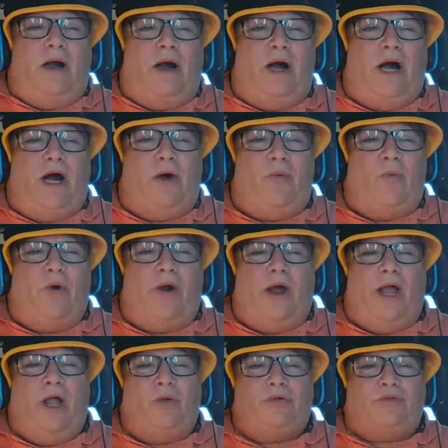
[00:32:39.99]

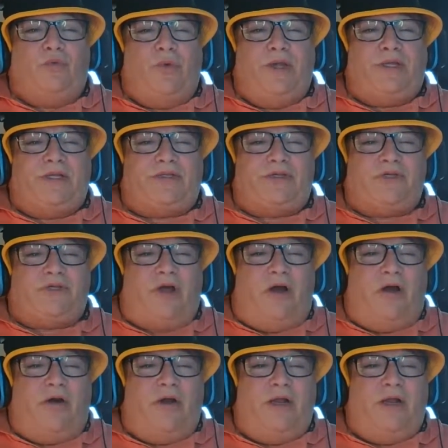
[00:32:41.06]
Iowa's weaknesses are,